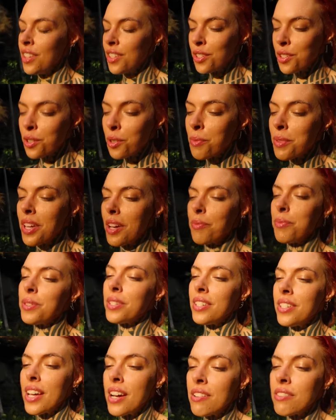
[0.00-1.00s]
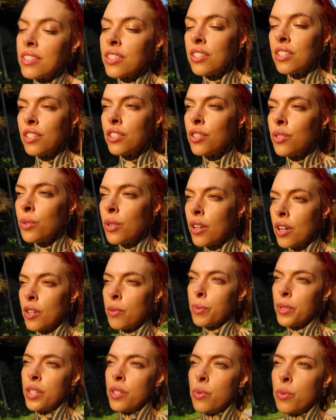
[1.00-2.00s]
So many ups and downs, and it's so
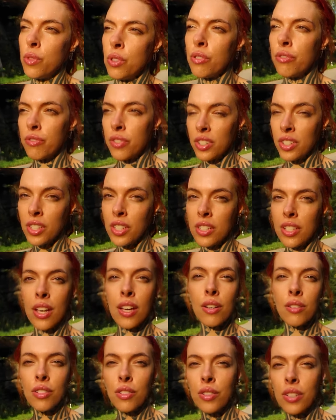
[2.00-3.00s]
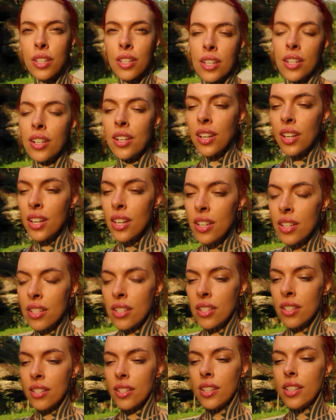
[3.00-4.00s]
hard because when you're feeling down, you
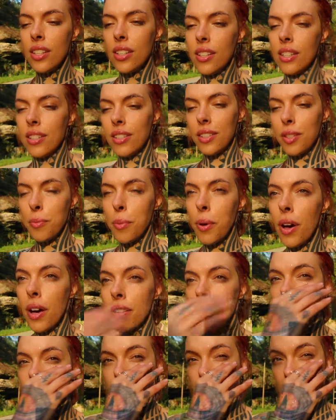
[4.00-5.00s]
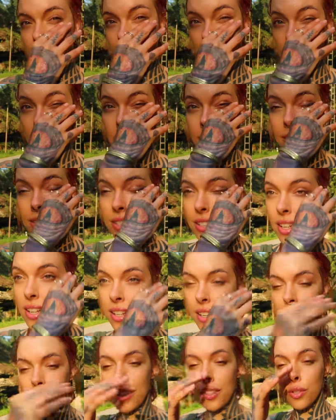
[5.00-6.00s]
can't see the positive things,
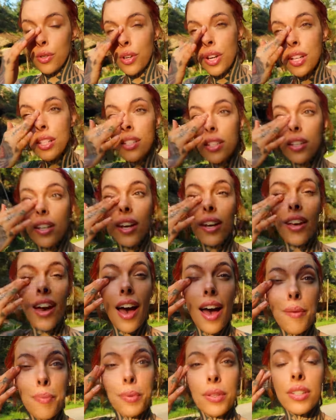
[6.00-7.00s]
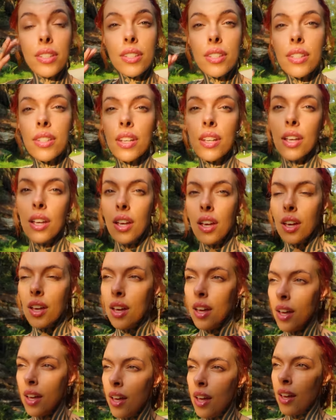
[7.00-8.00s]
and it's crazy how it happens.
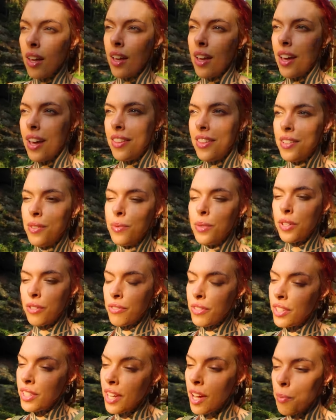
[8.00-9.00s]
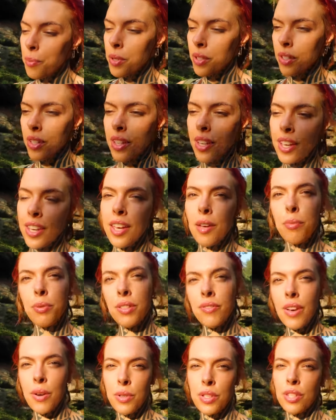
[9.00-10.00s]
And then when you're feeling up, you're like, I can't
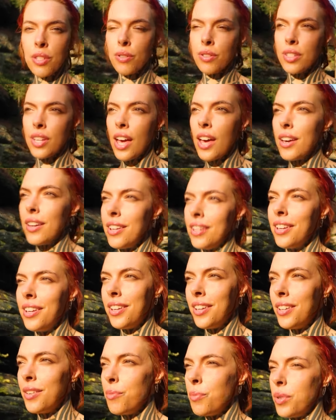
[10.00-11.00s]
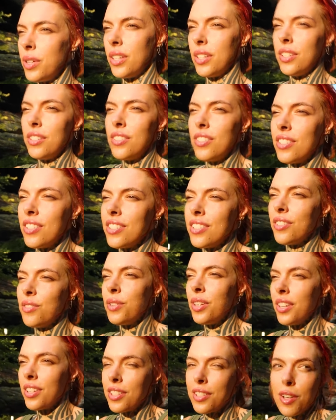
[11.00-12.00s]
believe I was so sad. But you
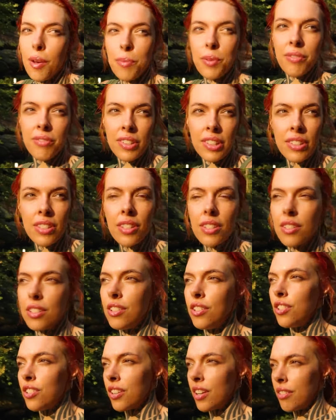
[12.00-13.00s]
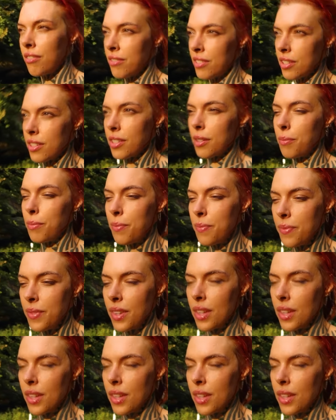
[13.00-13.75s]
can't stop the feelings, and you just gotta feel them.